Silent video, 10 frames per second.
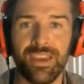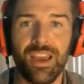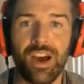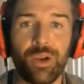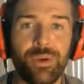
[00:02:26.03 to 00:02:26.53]

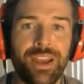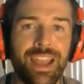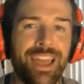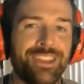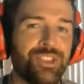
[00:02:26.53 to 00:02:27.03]
All right,
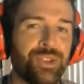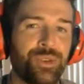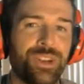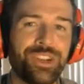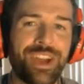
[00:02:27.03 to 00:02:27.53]
enjoy
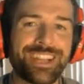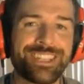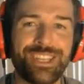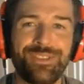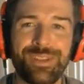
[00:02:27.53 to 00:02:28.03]
your
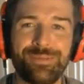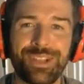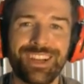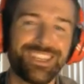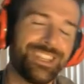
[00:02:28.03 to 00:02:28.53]
activity
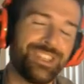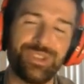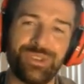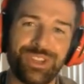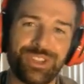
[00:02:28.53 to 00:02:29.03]
block,
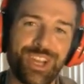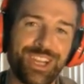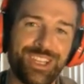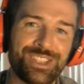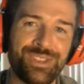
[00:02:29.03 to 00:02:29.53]
enjoy your
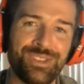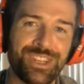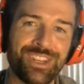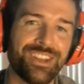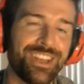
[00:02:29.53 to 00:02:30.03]
Chinese New
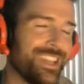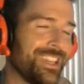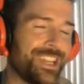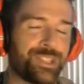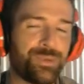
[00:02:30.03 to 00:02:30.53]
Year, and
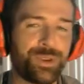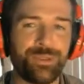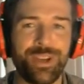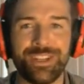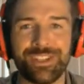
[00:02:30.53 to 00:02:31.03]
get to work,
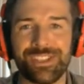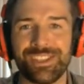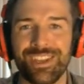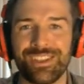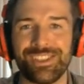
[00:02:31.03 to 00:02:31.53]
writers.
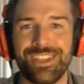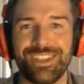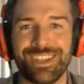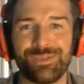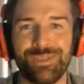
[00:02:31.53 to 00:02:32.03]
I'll see you
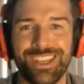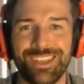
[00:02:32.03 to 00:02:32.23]
next week.